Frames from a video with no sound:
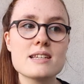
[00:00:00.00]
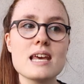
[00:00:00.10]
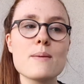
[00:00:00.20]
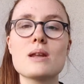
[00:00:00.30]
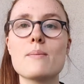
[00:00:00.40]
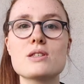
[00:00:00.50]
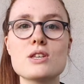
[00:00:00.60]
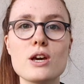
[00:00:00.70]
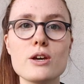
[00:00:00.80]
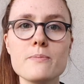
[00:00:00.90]
Tip number
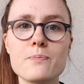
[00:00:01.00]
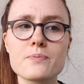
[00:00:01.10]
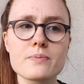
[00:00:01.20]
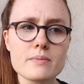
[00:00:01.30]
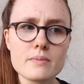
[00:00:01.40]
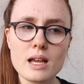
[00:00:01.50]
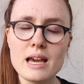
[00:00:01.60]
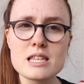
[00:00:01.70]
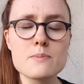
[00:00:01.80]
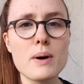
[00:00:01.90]
2
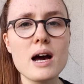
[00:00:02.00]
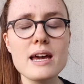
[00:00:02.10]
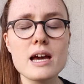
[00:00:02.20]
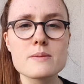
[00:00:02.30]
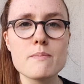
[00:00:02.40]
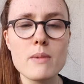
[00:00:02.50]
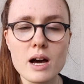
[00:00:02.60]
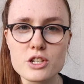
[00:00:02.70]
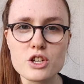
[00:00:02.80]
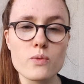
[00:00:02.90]
is buy as
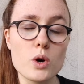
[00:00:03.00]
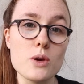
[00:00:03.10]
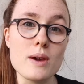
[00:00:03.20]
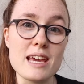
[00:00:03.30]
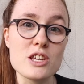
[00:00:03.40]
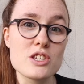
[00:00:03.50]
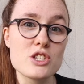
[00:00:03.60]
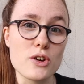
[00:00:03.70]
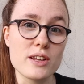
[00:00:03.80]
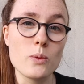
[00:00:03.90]
much of what you eat
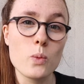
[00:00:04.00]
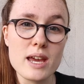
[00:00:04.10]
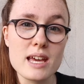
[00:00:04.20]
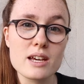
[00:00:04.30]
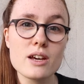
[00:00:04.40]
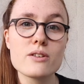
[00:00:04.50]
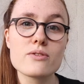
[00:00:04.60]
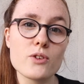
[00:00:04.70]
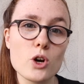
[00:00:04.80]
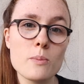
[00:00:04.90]
during the week
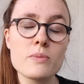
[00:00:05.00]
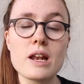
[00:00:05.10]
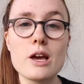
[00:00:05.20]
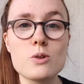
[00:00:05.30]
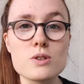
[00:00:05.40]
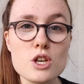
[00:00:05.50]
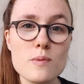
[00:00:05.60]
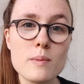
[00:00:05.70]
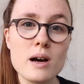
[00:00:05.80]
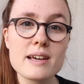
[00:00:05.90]
from the local
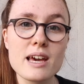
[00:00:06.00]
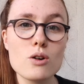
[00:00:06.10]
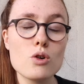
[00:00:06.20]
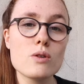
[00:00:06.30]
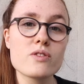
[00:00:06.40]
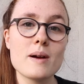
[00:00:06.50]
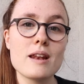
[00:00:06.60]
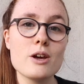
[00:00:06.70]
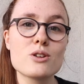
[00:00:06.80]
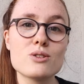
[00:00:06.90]
supermarket or from a
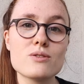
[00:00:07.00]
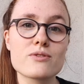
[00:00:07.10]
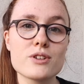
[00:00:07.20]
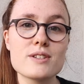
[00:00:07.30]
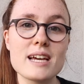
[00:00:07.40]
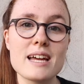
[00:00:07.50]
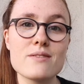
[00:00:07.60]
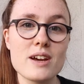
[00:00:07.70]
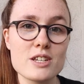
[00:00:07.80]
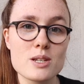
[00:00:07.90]
local fruit
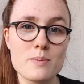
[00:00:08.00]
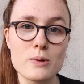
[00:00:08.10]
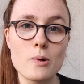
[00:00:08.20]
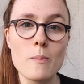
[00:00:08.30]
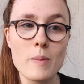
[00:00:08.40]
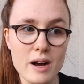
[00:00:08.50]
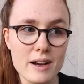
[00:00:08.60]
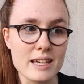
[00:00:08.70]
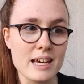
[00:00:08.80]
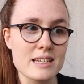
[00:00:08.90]
and vegetable
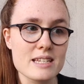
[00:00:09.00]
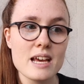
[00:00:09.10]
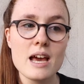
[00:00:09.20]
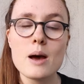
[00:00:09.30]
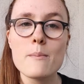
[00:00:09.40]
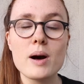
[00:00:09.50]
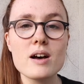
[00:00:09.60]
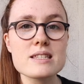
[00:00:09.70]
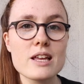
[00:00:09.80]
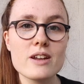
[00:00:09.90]
market.
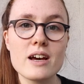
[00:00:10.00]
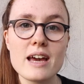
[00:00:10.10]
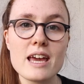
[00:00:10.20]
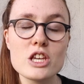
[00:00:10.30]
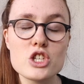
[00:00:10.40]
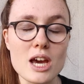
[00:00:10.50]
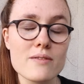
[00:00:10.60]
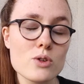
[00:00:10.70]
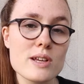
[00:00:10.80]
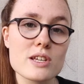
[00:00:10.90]
Barcelona in
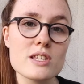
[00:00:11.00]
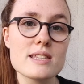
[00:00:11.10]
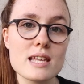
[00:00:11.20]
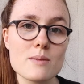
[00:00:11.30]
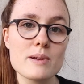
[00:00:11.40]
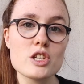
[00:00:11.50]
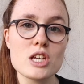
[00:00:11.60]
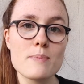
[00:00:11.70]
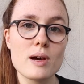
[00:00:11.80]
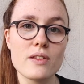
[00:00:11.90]
general is considerably
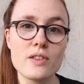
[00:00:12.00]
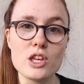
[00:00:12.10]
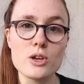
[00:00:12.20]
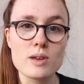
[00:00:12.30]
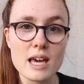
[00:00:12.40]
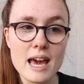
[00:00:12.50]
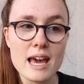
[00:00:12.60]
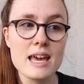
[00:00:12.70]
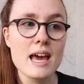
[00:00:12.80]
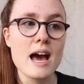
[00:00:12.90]
cheaper than the UK,